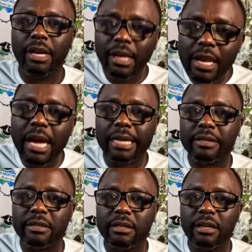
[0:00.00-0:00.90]

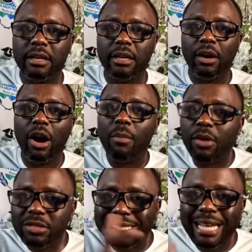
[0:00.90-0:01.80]
Indians,
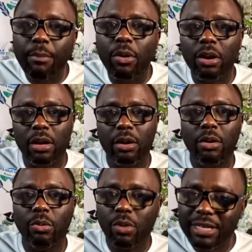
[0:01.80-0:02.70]
almost double
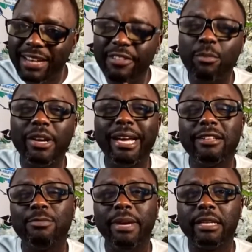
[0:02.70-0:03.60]
what everybody
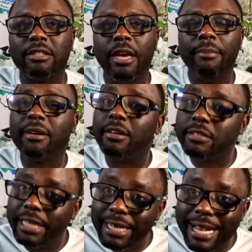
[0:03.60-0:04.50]
else makes.
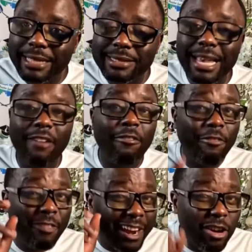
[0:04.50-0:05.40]
Because Indians, they are
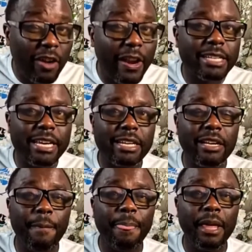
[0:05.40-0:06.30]
very
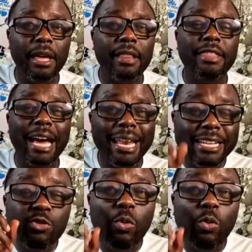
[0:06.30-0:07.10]
connected, they are